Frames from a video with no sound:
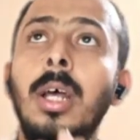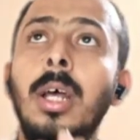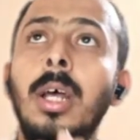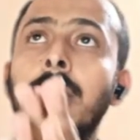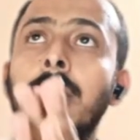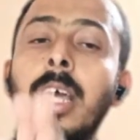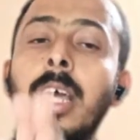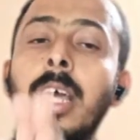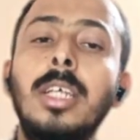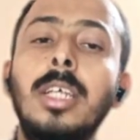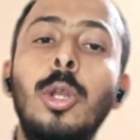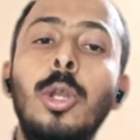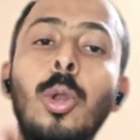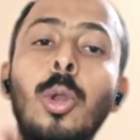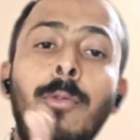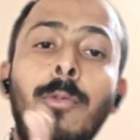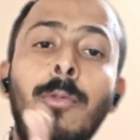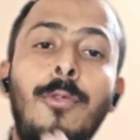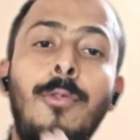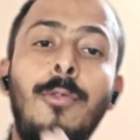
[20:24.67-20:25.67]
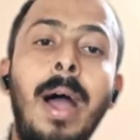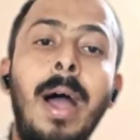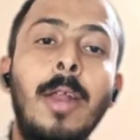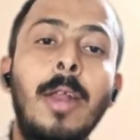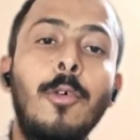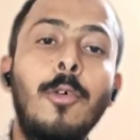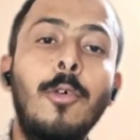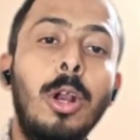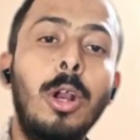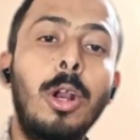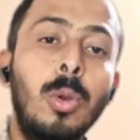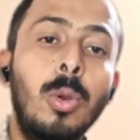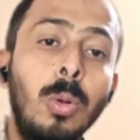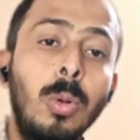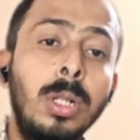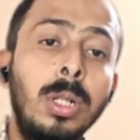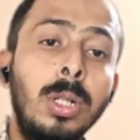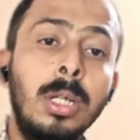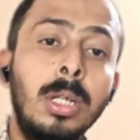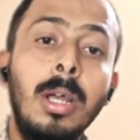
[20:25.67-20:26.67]
there is no firewall
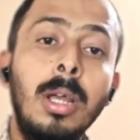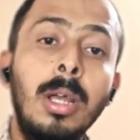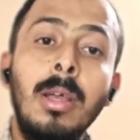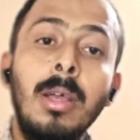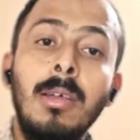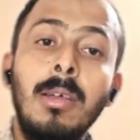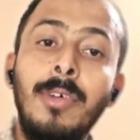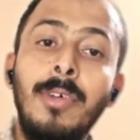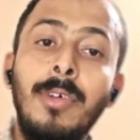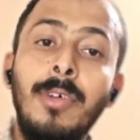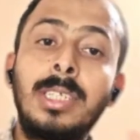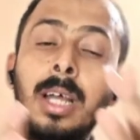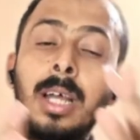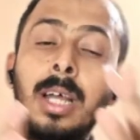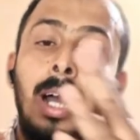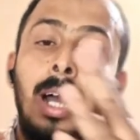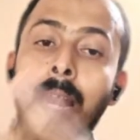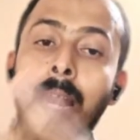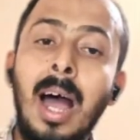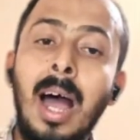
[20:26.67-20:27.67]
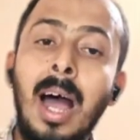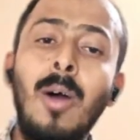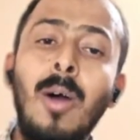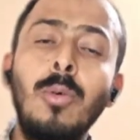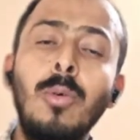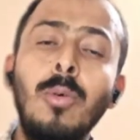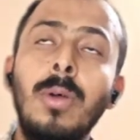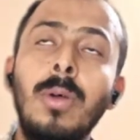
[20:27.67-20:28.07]
rules which allow